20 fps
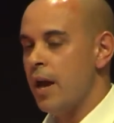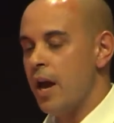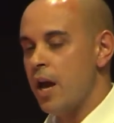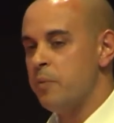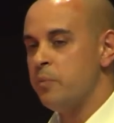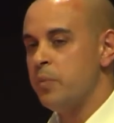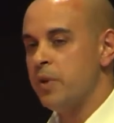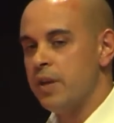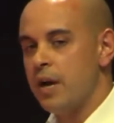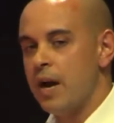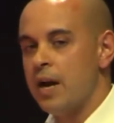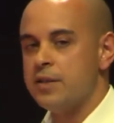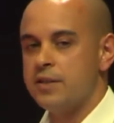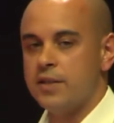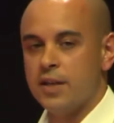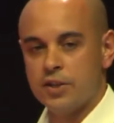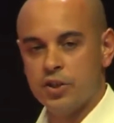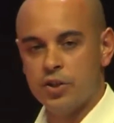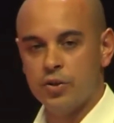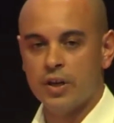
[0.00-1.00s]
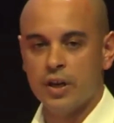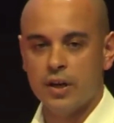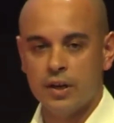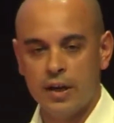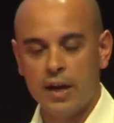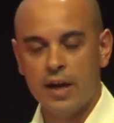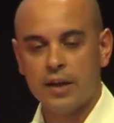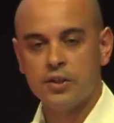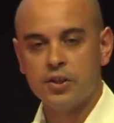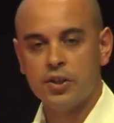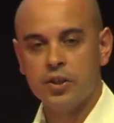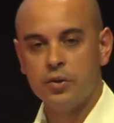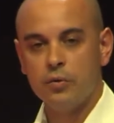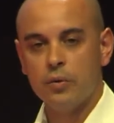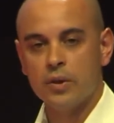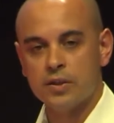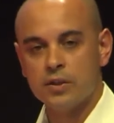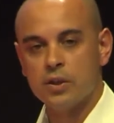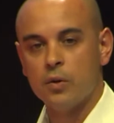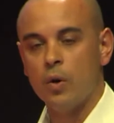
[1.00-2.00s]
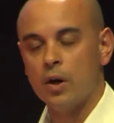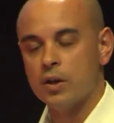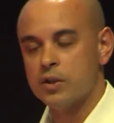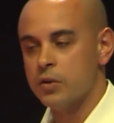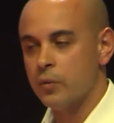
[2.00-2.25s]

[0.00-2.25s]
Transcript: APIs that you can get to, and so on.